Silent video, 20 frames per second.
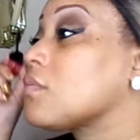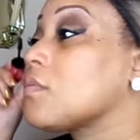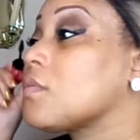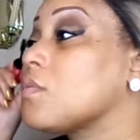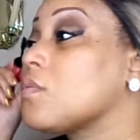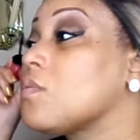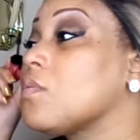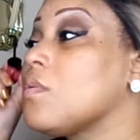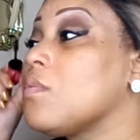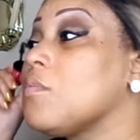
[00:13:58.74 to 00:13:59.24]

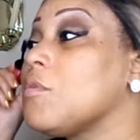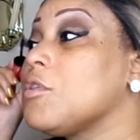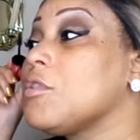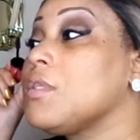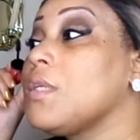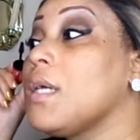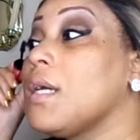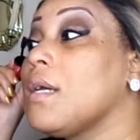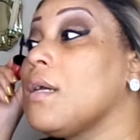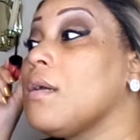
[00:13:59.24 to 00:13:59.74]
One more
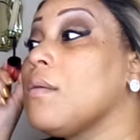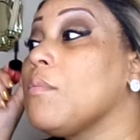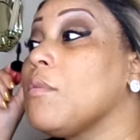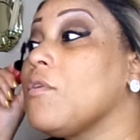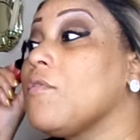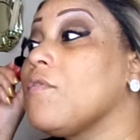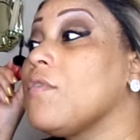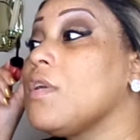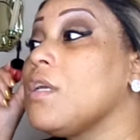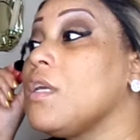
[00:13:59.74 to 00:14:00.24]
time
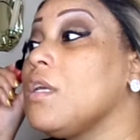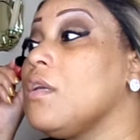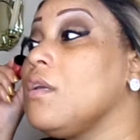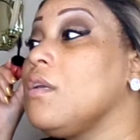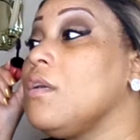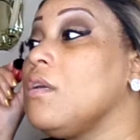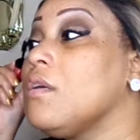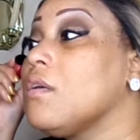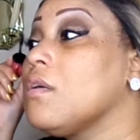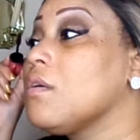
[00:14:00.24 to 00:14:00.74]
over
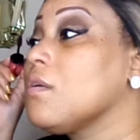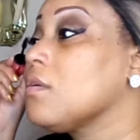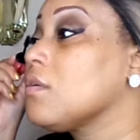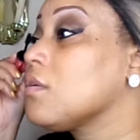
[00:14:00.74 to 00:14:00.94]
here.